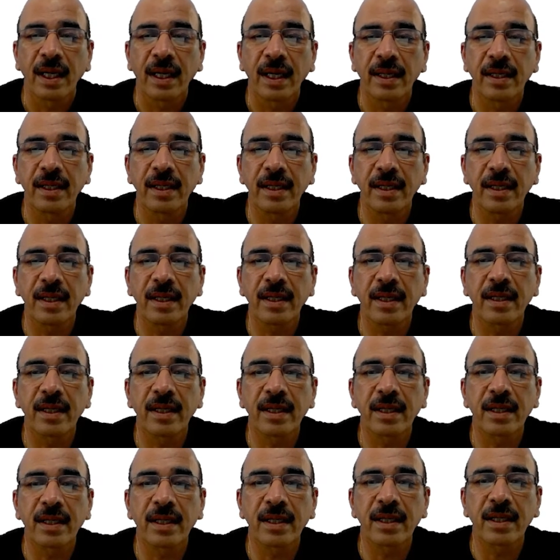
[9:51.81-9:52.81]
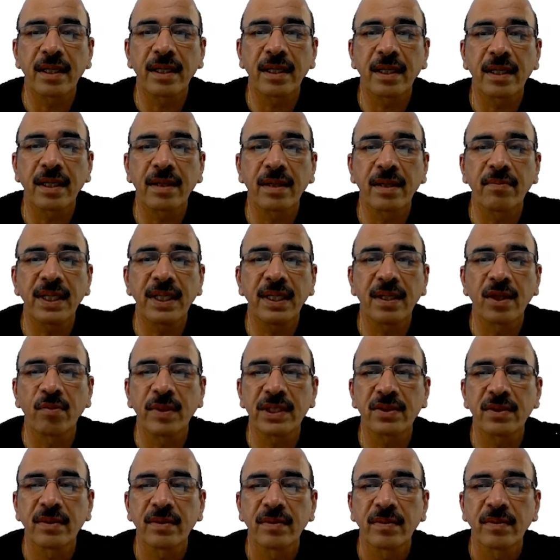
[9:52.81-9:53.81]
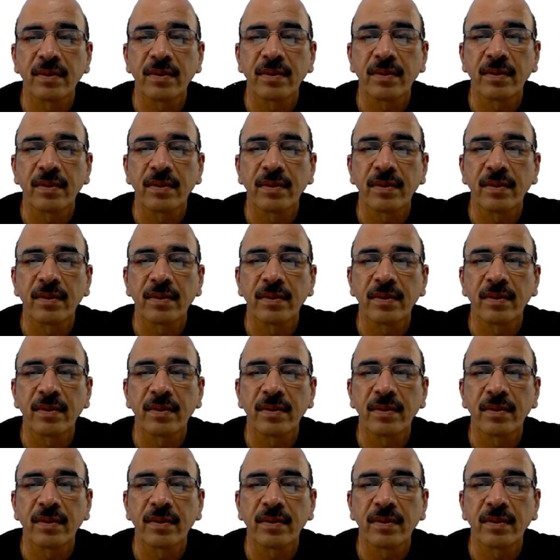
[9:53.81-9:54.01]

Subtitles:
And here it will be how much?